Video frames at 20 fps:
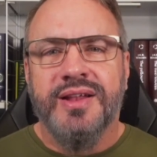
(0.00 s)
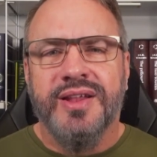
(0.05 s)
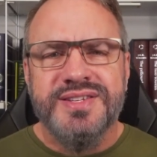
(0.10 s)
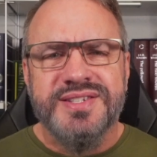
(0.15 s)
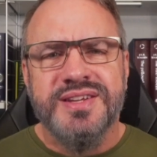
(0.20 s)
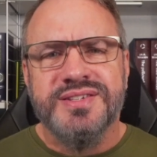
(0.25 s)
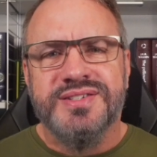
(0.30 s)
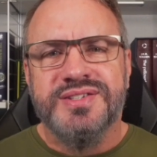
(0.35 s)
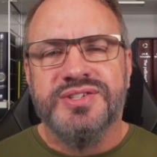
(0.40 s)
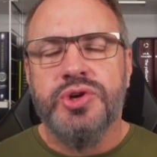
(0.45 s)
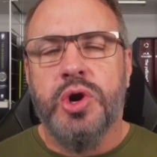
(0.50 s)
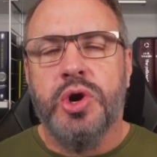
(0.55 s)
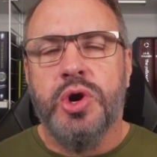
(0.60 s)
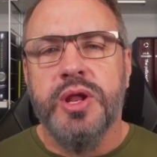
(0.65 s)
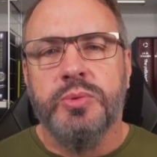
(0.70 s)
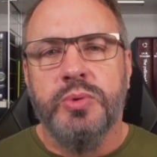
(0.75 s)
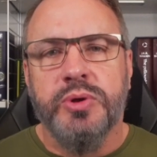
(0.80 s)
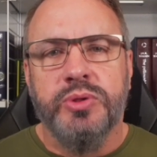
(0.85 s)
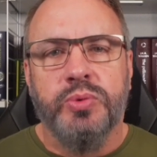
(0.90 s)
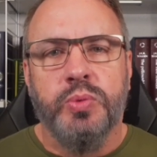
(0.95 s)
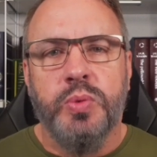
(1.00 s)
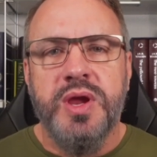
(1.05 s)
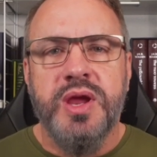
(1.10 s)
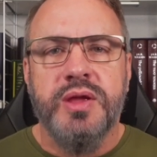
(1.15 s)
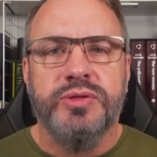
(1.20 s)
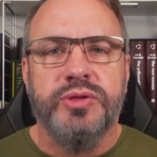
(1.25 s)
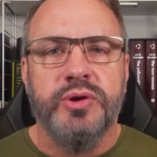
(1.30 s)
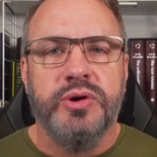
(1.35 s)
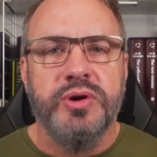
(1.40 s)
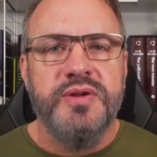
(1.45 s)
Let's get started with
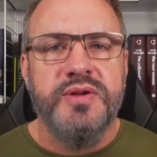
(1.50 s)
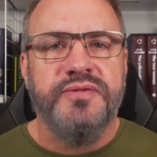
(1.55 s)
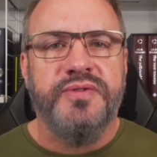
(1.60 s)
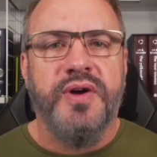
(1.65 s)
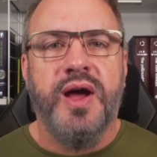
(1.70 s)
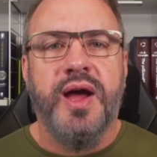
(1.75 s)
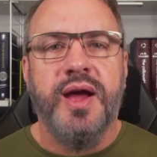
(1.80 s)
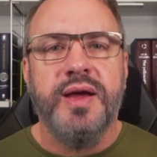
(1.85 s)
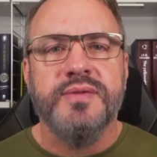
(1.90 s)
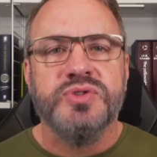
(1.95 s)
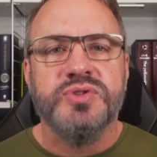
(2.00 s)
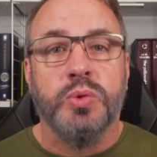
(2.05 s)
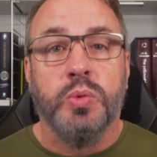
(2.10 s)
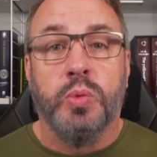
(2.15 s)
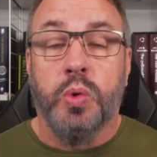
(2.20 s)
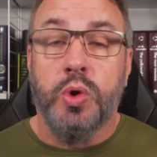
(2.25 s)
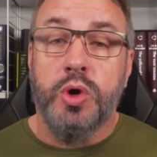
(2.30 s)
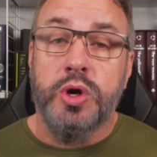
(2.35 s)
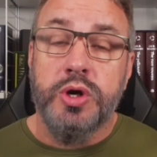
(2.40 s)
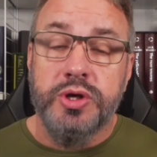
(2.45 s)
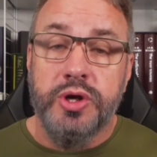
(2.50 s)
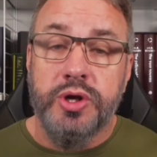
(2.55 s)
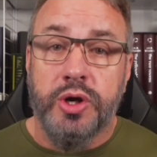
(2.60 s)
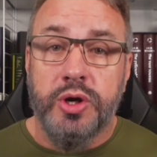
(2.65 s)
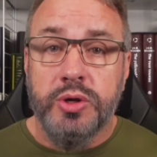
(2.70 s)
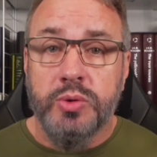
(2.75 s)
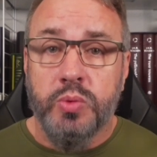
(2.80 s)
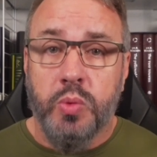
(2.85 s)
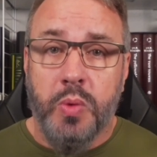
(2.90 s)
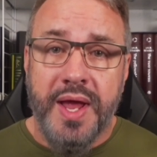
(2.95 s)
Week 35's Word
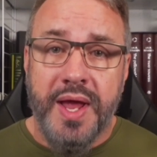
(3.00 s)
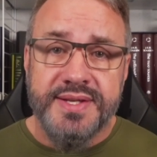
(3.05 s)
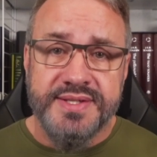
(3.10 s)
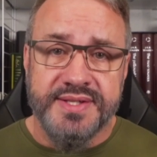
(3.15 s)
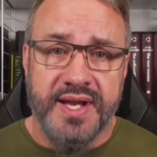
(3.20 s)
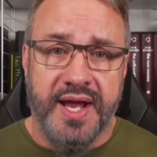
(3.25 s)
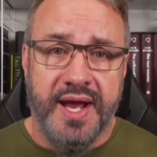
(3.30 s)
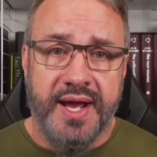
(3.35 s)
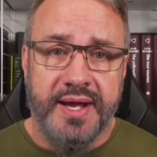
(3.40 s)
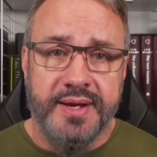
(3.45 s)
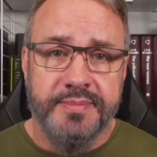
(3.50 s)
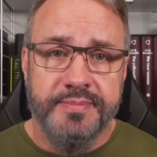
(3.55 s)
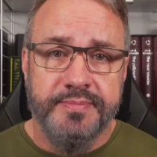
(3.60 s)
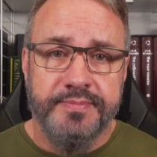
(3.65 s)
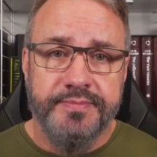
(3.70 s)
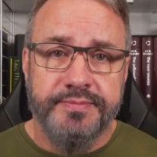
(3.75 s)
Nerd Wednesday.